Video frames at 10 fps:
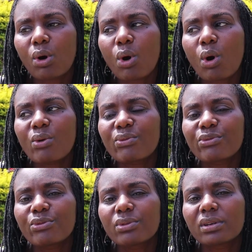
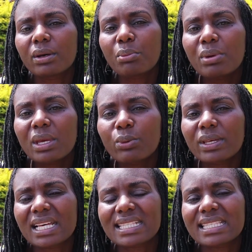of being
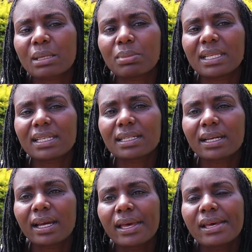with a sibling,
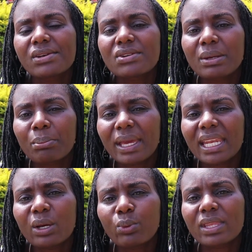
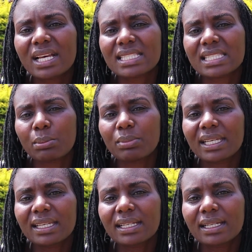remaining with a
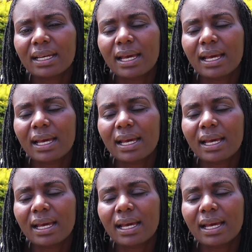sibling